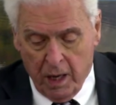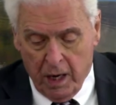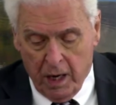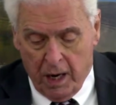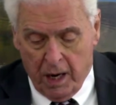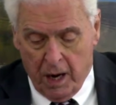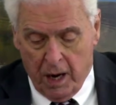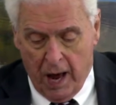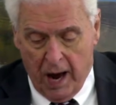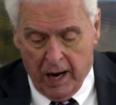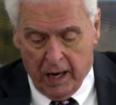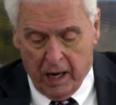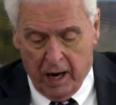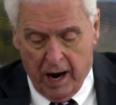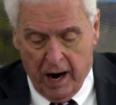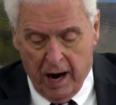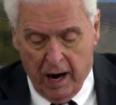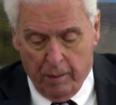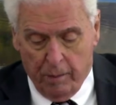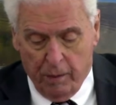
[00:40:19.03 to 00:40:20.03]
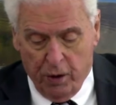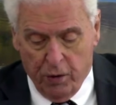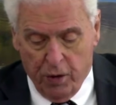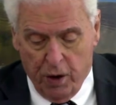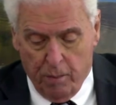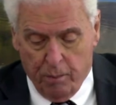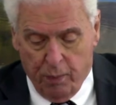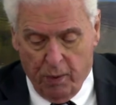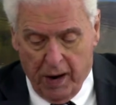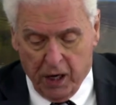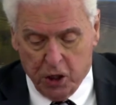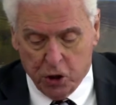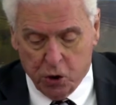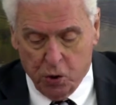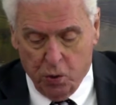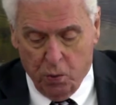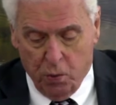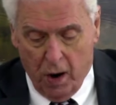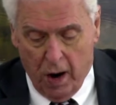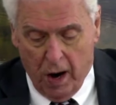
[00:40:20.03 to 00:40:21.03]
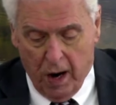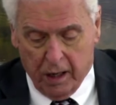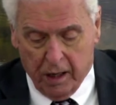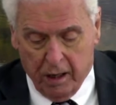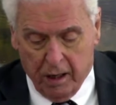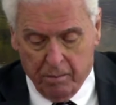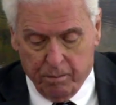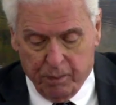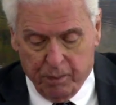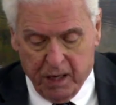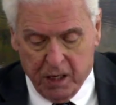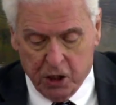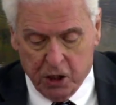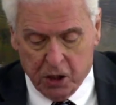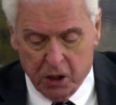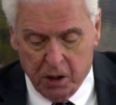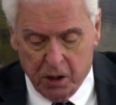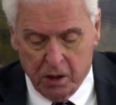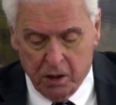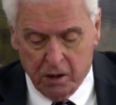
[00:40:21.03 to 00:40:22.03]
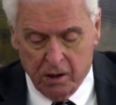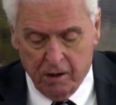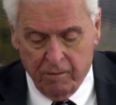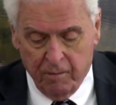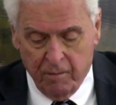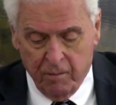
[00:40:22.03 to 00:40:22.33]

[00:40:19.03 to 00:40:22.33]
and like a hammer that breaks the rock in pieces?